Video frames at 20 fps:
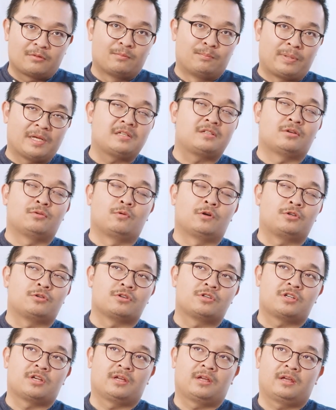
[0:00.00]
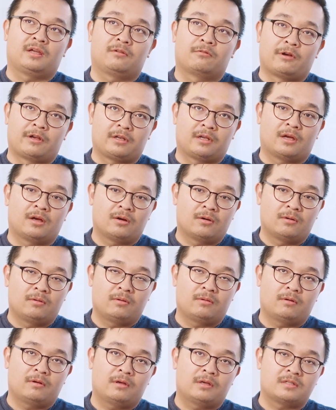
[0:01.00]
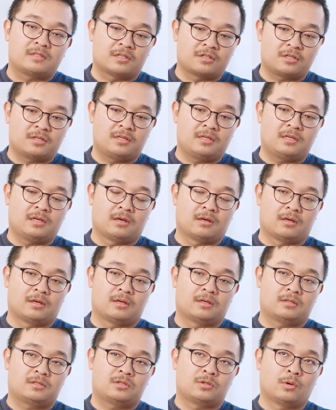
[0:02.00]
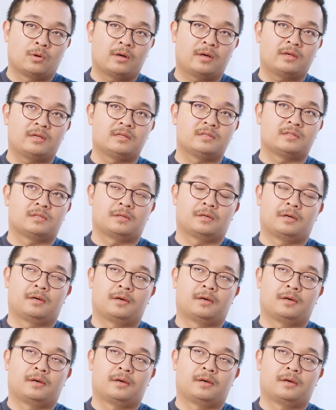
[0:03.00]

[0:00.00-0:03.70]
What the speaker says: based on what you're saying right now, essentially SOA is